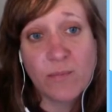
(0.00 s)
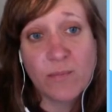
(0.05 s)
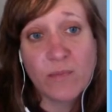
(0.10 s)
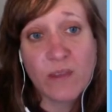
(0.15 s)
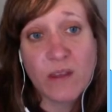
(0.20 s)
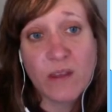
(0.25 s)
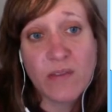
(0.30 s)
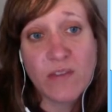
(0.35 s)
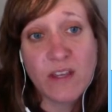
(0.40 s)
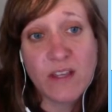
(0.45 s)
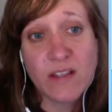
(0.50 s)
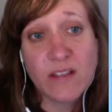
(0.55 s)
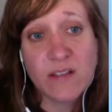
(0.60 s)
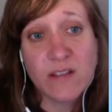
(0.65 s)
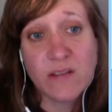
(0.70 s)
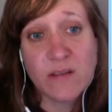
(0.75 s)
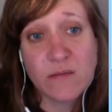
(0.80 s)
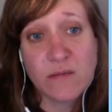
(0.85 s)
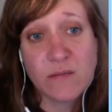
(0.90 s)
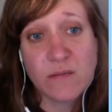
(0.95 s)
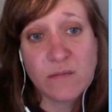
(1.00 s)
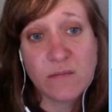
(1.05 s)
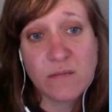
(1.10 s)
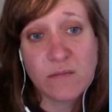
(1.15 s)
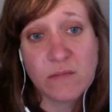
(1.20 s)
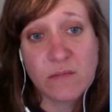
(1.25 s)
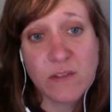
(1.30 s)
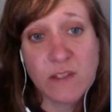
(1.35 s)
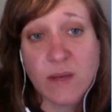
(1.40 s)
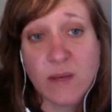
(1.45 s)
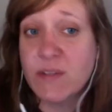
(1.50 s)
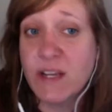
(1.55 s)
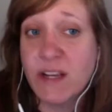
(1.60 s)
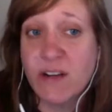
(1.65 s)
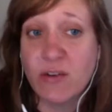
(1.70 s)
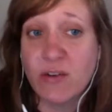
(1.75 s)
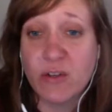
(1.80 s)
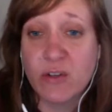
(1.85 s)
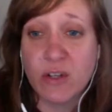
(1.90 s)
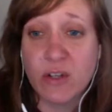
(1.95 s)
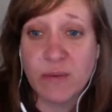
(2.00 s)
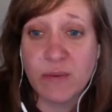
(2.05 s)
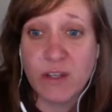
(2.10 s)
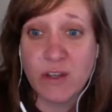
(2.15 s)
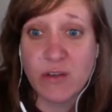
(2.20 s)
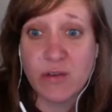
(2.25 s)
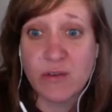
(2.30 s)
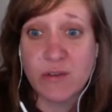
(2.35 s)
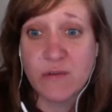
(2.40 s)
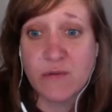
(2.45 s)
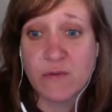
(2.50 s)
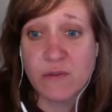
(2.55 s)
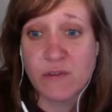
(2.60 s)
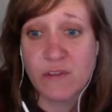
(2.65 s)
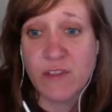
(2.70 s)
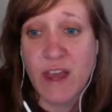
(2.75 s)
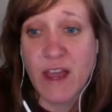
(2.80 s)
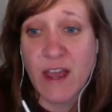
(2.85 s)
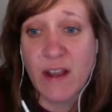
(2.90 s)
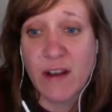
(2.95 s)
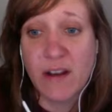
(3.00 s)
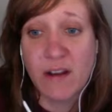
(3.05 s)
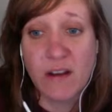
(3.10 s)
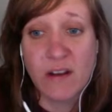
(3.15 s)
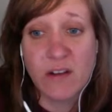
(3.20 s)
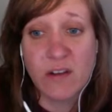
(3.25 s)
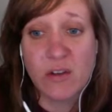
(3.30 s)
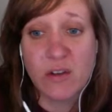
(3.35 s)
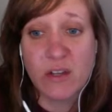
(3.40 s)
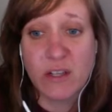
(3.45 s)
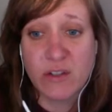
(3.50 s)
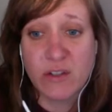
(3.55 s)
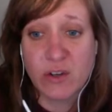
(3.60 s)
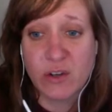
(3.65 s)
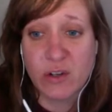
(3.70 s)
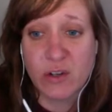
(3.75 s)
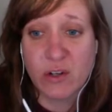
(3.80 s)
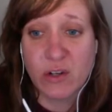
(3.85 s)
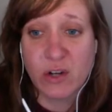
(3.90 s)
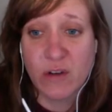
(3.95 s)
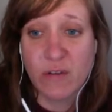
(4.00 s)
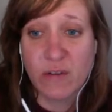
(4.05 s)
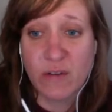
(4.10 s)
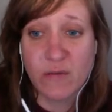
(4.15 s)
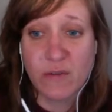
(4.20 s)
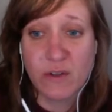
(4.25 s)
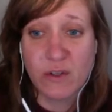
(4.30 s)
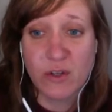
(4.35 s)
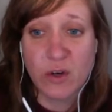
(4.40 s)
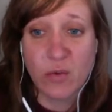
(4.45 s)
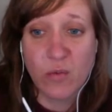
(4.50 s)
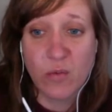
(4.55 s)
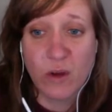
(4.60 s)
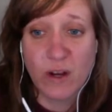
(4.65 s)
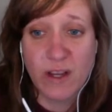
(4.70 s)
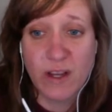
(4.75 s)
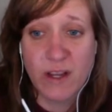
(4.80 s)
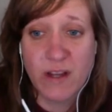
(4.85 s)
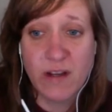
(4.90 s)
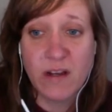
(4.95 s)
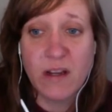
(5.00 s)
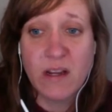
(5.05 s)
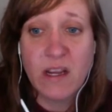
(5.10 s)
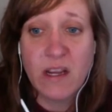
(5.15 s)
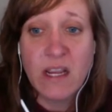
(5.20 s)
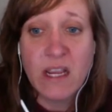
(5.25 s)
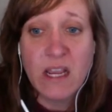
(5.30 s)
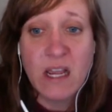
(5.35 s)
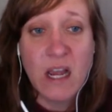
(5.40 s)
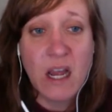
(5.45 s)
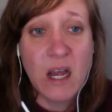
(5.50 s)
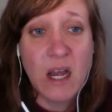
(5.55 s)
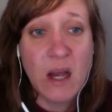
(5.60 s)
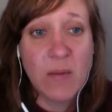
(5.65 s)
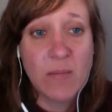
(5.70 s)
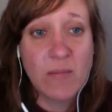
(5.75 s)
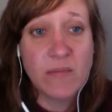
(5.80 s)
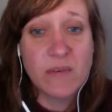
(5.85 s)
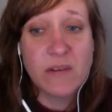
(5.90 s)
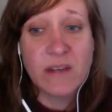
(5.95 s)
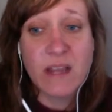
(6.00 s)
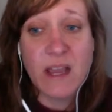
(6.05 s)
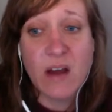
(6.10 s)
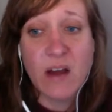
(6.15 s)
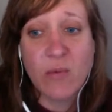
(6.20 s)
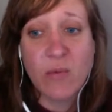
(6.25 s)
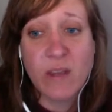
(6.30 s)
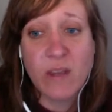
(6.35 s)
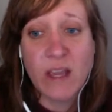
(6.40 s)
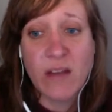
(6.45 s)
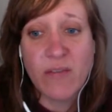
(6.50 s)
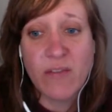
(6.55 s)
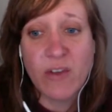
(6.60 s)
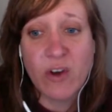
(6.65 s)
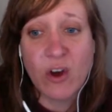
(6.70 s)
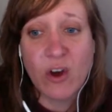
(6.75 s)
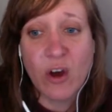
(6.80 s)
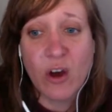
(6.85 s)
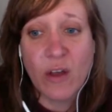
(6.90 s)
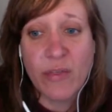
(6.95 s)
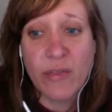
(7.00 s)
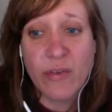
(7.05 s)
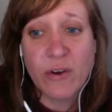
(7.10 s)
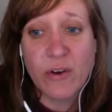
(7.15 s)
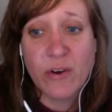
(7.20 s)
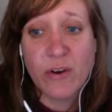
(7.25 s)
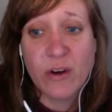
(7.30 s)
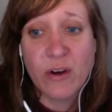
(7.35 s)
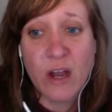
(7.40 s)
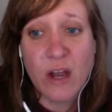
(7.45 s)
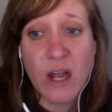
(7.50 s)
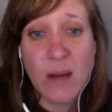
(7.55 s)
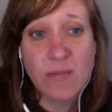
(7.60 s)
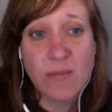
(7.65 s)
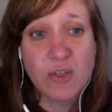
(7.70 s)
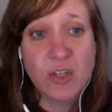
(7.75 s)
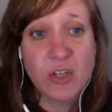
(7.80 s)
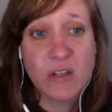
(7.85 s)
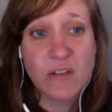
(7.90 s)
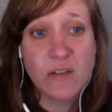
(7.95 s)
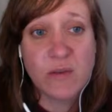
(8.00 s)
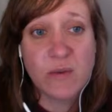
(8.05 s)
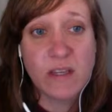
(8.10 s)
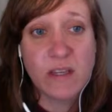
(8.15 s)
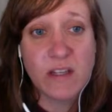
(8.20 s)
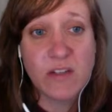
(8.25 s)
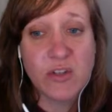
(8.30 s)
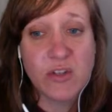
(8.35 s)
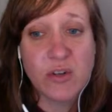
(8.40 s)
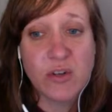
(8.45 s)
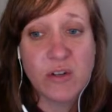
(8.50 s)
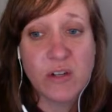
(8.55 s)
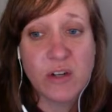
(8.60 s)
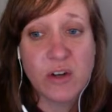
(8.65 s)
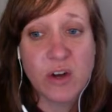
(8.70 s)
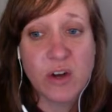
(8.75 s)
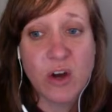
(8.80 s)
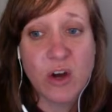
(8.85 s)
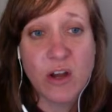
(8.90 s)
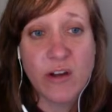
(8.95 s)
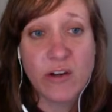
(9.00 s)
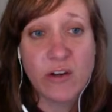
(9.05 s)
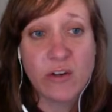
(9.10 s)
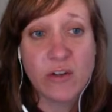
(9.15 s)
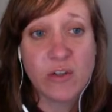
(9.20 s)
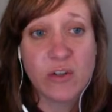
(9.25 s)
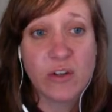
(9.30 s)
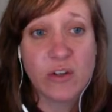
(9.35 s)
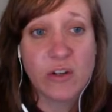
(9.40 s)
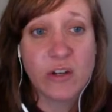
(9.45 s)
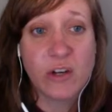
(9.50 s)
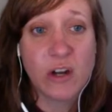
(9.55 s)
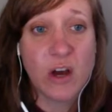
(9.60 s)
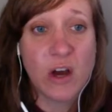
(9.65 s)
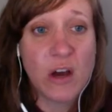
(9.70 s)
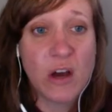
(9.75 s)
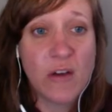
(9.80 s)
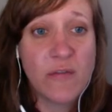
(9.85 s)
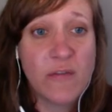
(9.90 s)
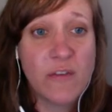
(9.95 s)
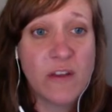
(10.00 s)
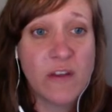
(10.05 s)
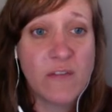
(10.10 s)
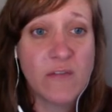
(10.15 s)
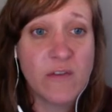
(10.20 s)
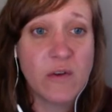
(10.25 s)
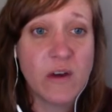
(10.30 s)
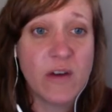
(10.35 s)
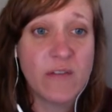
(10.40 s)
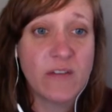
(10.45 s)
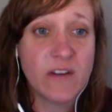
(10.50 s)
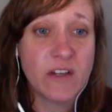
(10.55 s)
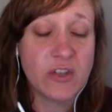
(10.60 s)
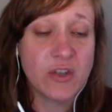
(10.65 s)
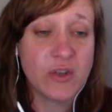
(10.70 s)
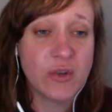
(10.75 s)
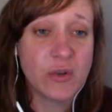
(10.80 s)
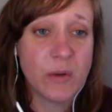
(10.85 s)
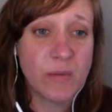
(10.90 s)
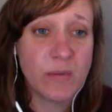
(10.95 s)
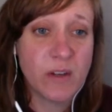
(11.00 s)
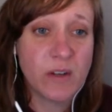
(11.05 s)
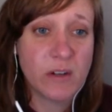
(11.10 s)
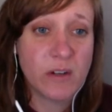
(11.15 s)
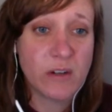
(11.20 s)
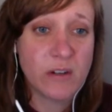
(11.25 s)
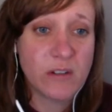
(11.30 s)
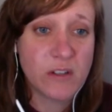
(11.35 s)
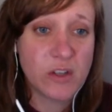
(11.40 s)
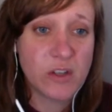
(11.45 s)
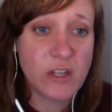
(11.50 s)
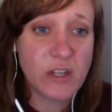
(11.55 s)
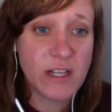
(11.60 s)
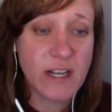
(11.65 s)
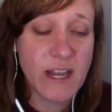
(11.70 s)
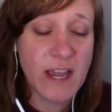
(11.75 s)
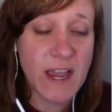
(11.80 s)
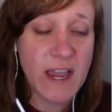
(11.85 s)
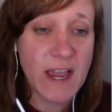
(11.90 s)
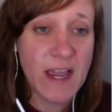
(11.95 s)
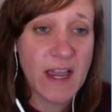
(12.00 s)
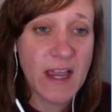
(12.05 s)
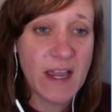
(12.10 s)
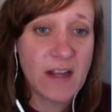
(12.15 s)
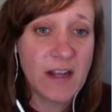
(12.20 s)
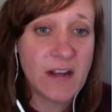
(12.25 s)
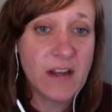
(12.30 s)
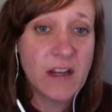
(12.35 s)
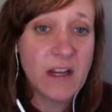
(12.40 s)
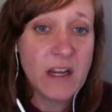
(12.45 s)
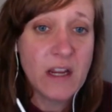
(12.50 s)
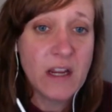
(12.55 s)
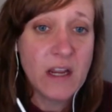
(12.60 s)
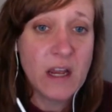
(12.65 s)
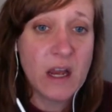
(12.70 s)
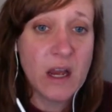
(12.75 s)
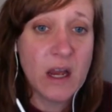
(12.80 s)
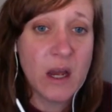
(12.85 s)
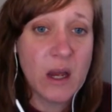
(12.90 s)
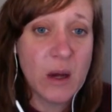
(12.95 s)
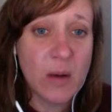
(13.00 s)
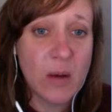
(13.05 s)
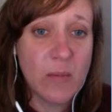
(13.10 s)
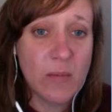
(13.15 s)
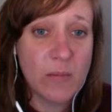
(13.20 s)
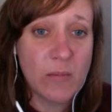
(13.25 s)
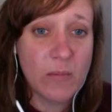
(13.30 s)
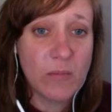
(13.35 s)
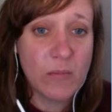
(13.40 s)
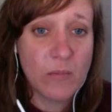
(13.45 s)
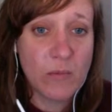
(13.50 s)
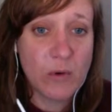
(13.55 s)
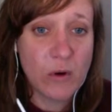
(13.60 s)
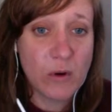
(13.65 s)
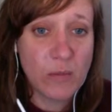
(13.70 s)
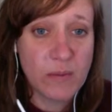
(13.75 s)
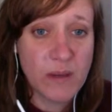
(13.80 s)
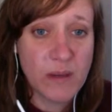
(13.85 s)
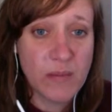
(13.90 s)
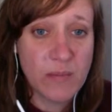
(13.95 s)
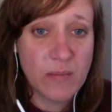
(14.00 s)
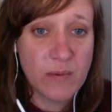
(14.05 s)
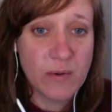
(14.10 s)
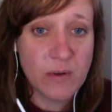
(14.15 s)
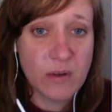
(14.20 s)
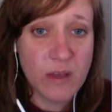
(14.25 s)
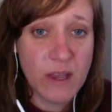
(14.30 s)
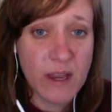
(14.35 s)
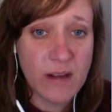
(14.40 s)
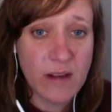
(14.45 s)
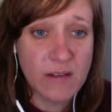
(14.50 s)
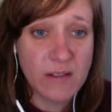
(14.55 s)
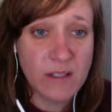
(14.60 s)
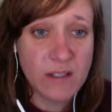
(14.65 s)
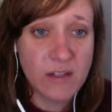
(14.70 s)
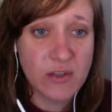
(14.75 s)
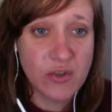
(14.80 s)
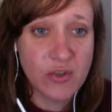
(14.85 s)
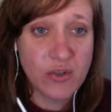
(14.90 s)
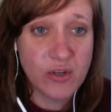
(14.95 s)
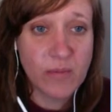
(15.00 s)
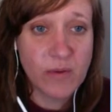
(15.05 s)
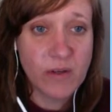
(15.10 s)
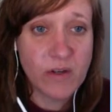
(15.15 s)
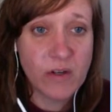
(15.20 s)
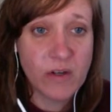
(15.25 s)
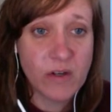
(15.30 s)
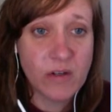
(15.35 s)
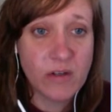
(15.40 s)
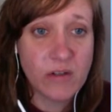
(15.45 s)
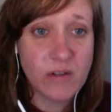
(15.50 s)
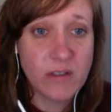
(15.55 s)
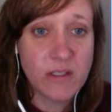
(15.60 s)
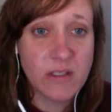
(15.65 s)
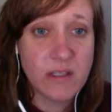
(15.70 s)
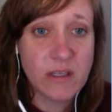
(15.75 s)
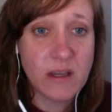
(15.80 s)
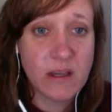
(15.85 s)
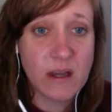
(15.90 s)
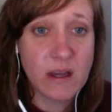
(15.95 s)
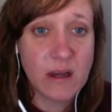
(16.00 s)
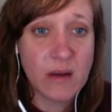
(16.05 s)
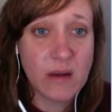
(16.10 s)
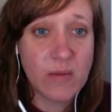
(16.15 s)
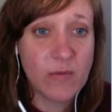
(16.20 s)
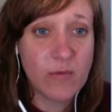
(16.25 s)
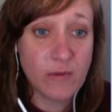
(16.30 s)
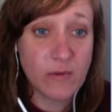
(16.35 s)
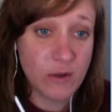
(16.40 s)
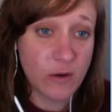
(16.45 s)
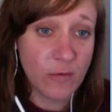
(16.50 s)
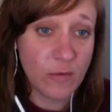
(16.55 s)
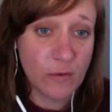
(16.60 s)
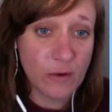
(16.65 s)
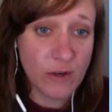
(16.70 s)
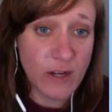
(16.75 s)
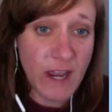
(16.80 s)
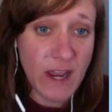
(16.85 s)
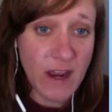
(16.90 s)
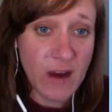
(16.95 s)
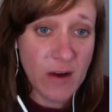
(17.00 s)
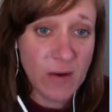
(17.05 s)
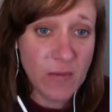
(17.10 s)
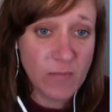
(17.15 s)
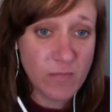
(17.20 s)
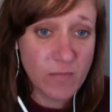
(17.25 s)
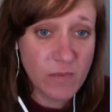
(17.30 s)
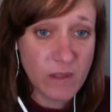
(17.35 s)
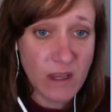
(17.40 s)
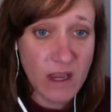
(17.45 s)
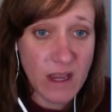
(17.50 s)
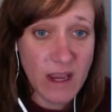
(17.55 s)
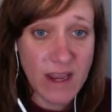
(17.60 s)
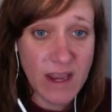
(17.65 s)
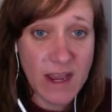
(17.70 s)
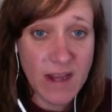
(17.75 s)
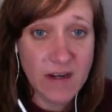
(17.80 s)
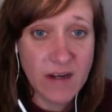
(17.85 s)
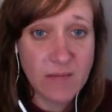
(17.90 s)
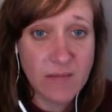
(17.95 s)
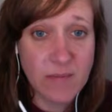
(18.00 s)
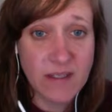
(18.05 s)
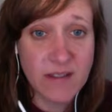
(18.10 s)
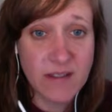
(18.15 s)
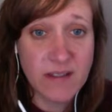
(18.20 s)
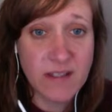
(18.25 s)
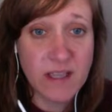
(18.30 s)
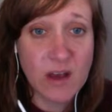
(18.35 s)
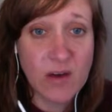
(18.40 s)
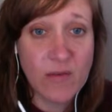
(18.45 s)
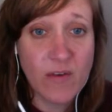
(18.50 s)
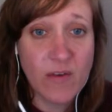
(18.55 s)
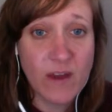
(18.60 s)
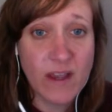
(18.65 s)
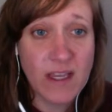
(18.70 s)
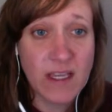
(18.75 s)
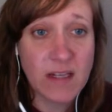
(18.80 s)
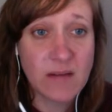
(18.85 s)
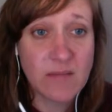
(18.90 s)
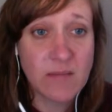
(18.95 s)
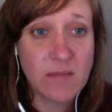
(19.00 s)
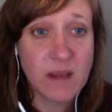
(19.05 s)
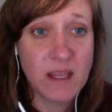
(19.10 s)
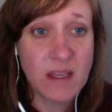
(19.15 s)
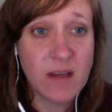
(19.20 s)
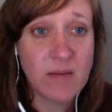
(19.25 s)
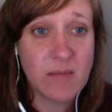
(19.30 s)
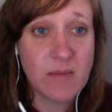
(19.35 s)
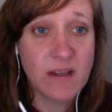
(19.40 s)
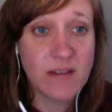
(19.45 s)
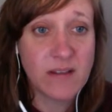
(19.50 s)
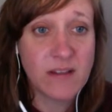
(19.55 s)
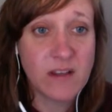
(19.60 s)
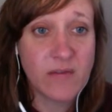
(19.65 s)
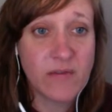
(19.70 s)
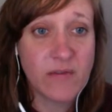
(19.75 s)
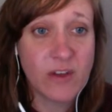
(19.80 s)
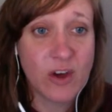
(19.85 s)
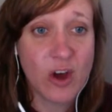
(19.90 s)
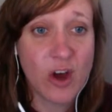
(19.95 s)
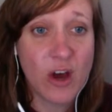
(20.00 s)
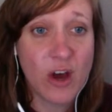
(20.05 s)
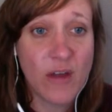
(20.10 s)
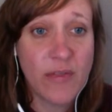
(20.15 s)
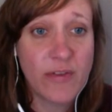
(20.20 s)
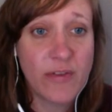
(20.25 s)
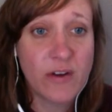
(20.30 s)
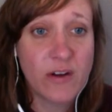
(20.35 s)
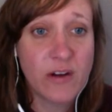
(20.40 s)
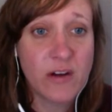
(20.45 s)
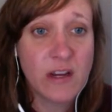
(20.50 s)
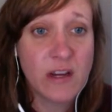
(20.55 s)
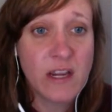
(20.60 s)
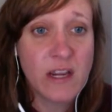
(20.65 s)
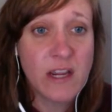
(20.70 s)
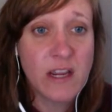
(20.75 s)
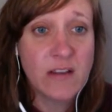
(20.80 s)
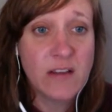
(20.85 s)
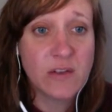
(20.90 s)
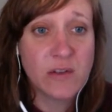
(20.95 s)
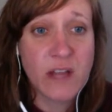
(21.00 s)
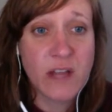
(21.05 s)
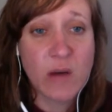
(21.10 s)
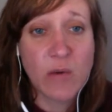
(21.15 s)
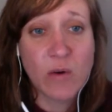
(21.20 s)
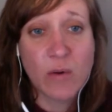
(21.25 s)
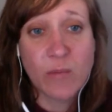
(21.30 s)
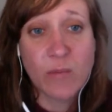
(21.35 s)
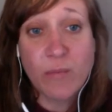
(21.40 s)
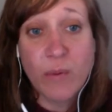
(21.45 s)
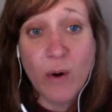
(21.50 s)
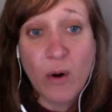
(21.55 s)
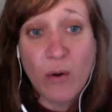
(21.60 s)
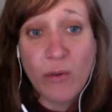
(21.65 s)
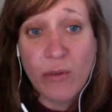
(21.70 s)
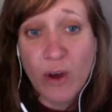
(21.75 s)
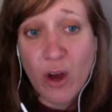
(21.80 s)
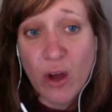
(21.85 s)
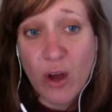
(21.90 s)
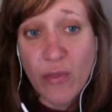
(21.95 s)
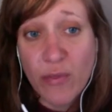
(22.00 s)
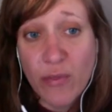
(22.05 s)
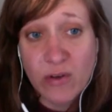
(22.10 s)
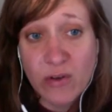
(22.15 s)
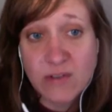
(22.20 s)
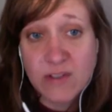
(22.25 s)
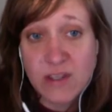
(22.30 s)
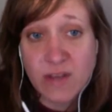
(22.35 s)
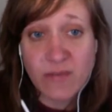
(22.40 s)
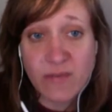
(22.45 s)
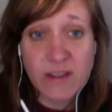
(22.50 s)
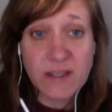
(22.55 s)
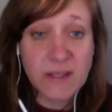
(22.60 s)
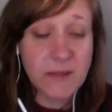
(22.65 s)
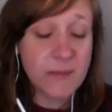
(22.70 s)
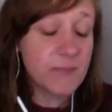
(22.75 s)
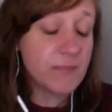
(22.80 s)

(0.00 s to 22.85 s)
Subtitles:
this subtitle could be used for that, and you can turn it off if you don't want it. Now we have the author option, so we can turn it on or turn it off. If you have contributors, you can add more people as contributors. So for now, I added myself. I can make myself the author. So now we're both authors of it.